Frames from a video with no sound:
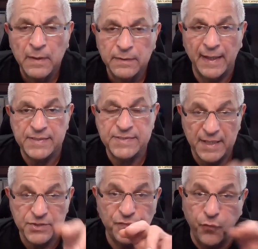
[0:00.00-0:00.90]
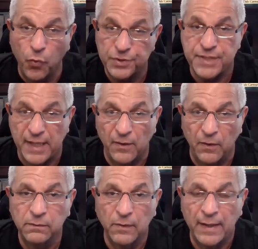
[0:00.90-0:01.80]
that it says for
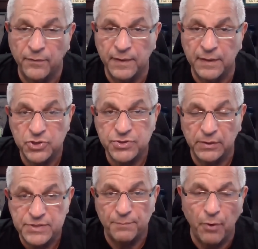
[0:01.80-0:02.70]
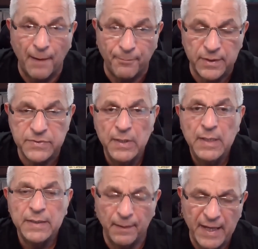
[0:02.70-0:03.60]
sale rather than just a list of properties,
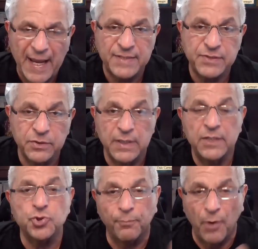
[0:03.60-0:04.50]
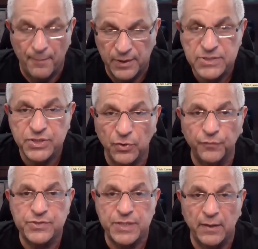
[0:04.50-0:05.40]
then I'm going to ask, is your property still
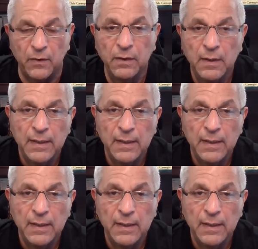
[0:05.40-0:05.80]
for sale?